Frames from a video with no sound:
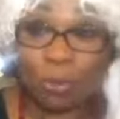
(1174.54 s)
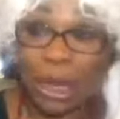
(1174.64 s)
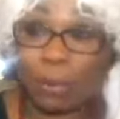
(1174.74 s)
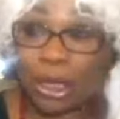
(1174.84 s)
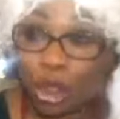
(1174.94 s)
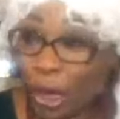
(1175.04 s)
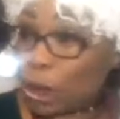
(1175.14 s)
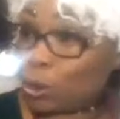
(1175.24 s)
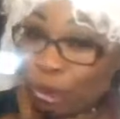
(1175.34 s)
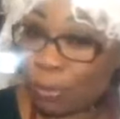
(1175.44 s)
sometimes I
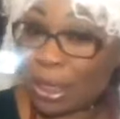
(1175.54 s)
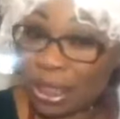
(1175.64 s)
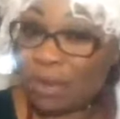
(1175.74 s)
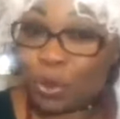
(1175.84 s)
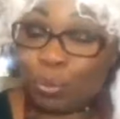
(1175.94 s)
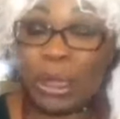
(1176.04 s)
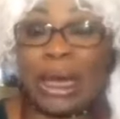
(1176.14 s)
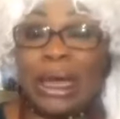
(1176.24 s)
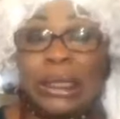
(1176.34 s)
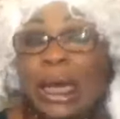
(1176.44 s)
try to train myself to be
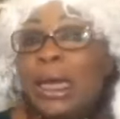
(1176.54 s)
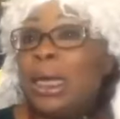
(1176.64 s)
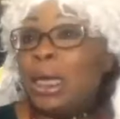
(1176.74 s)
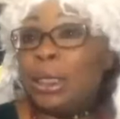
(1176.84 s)
like that,